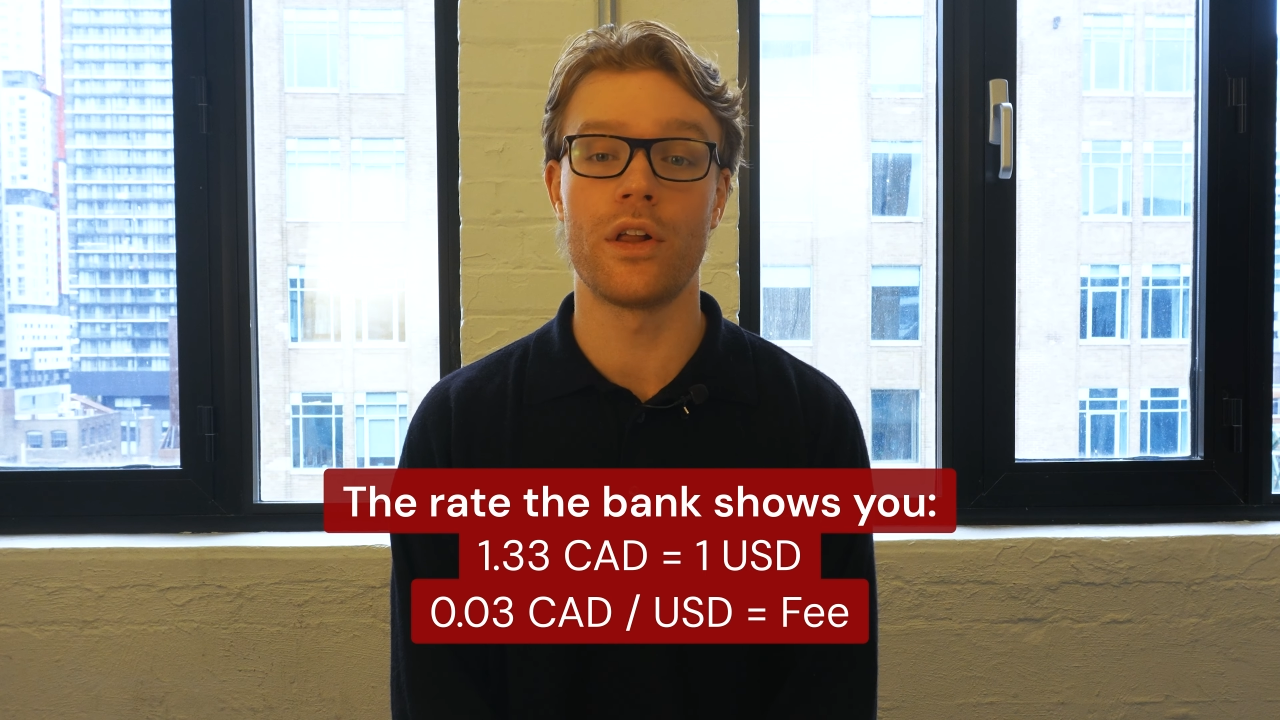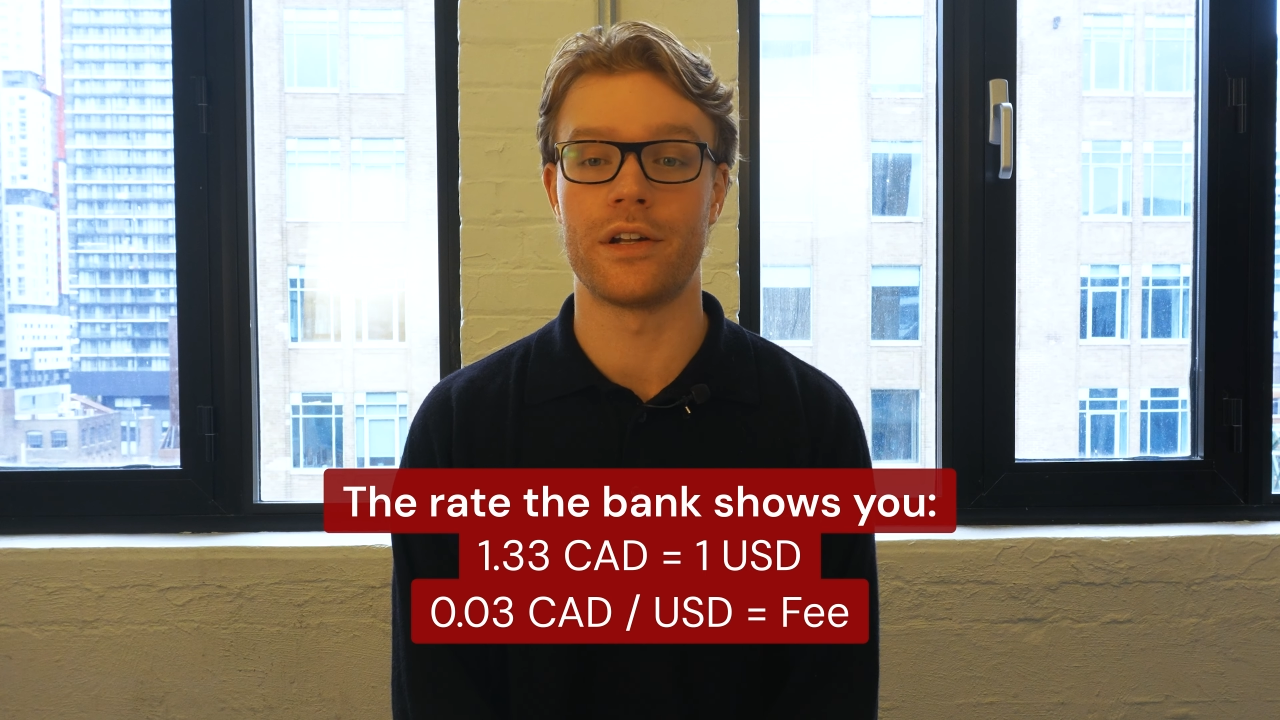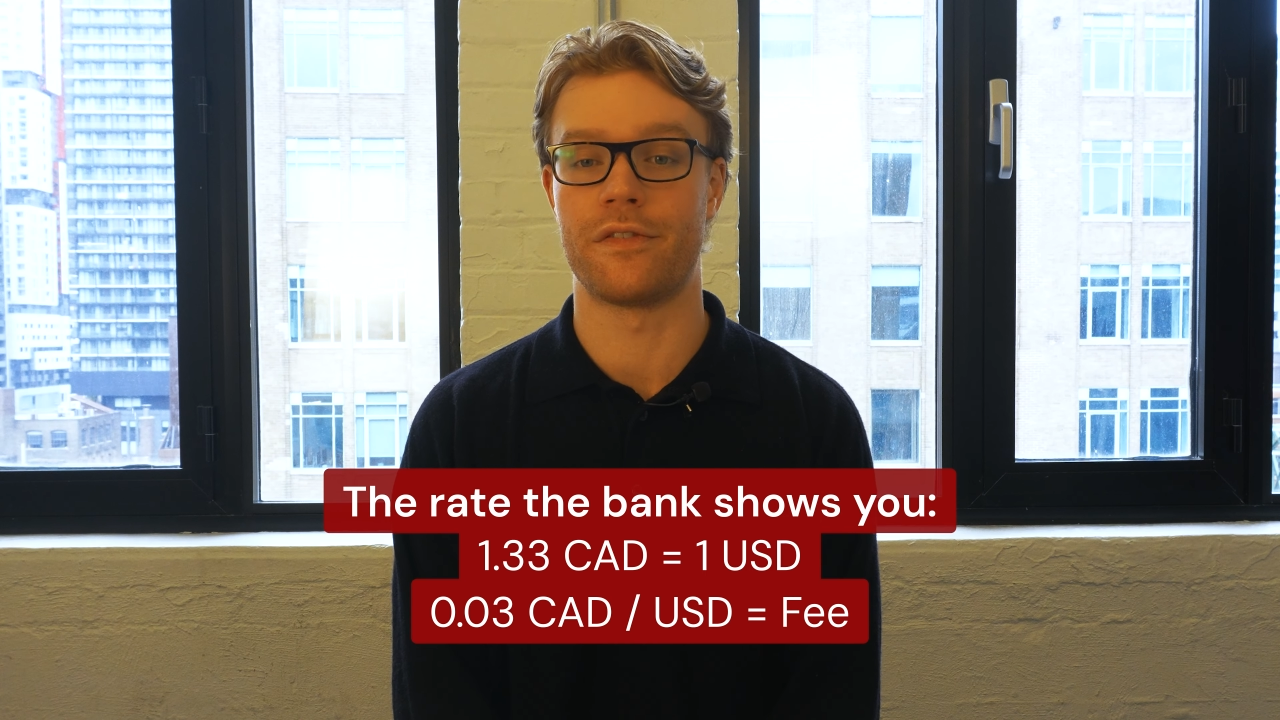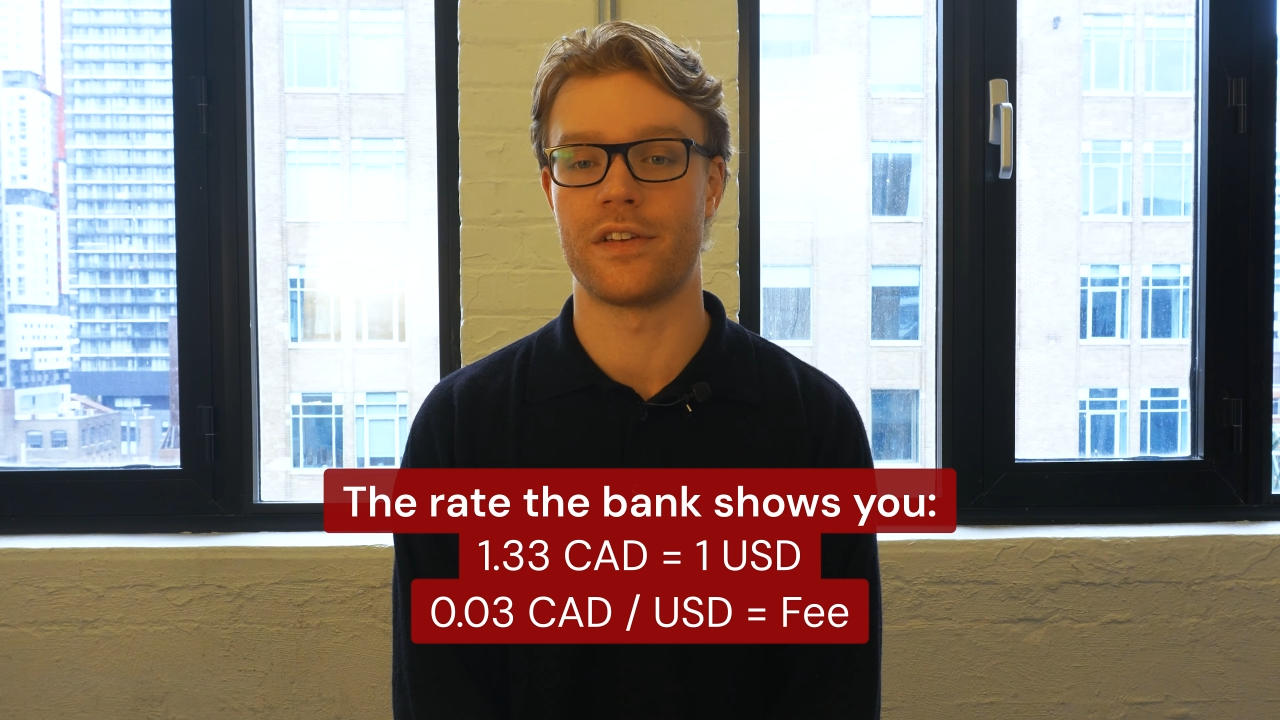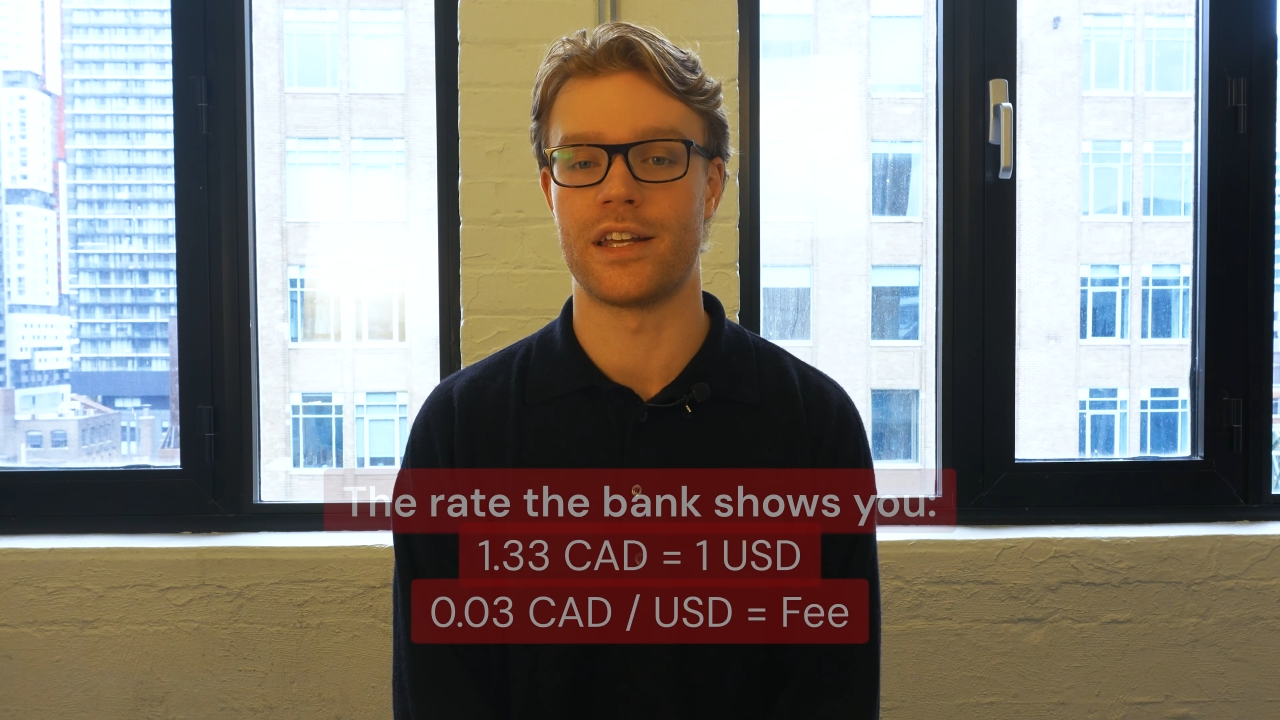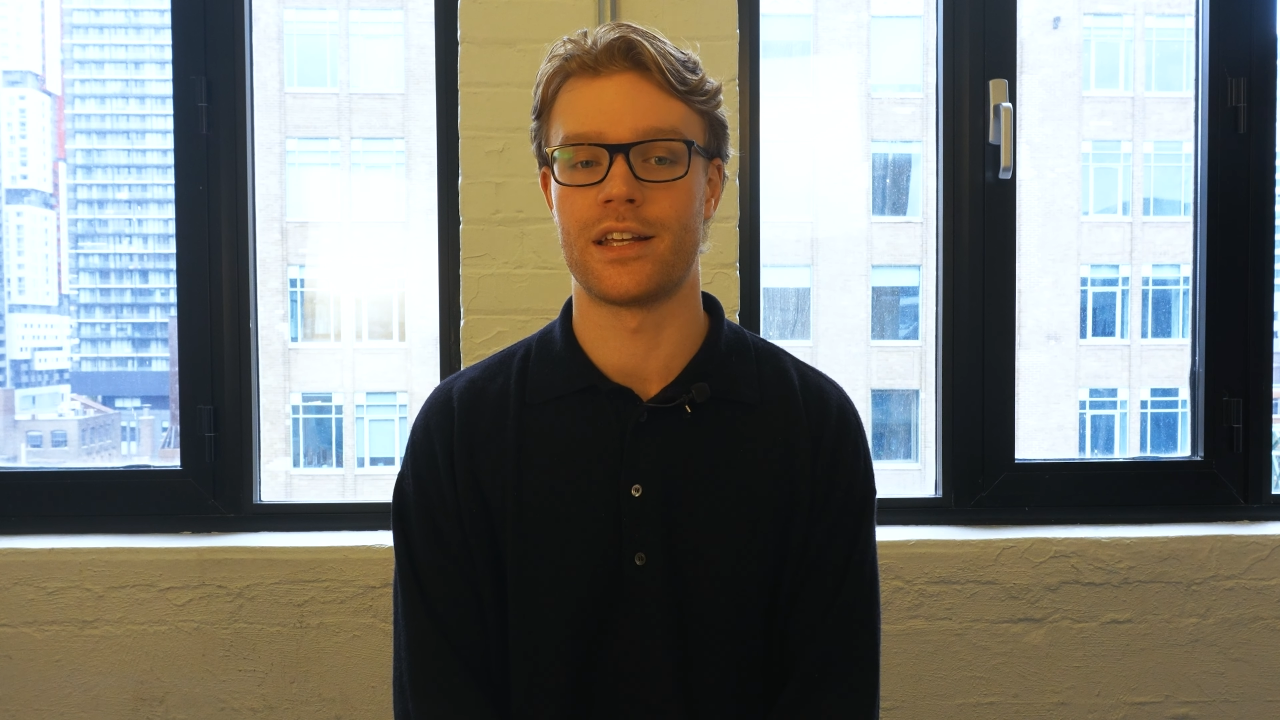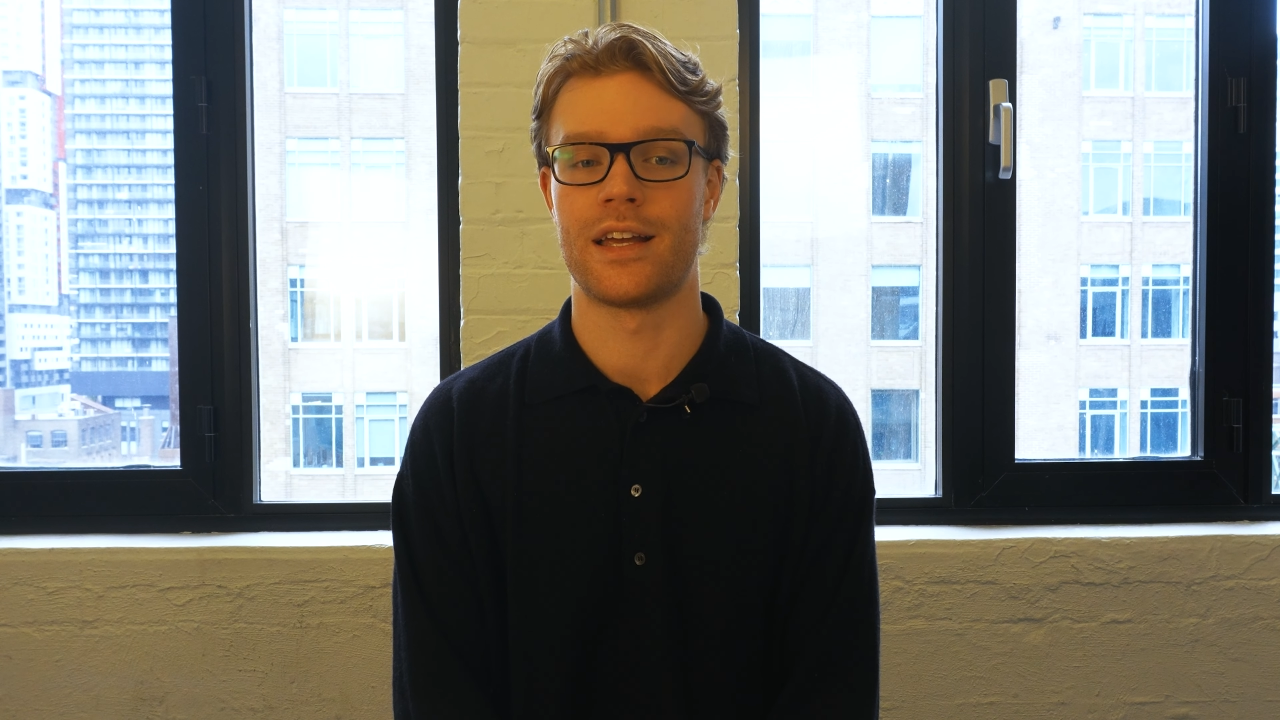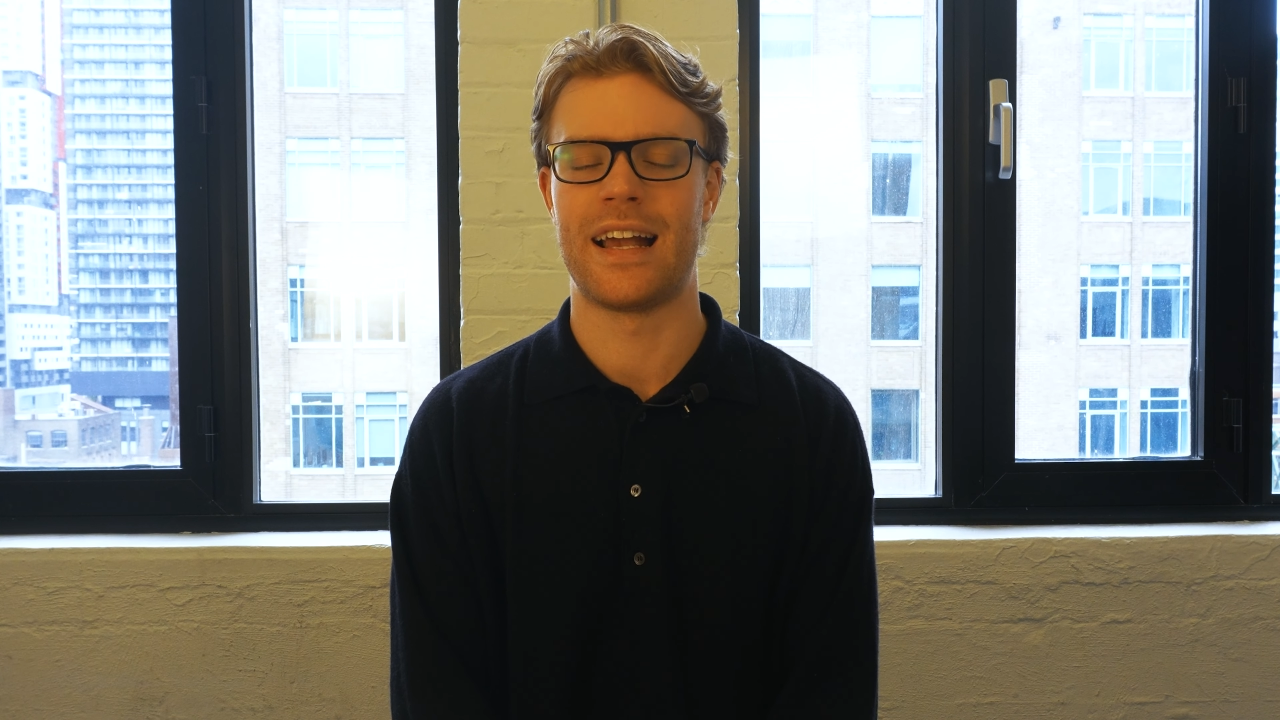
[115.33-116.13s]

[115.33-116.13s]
it a fee,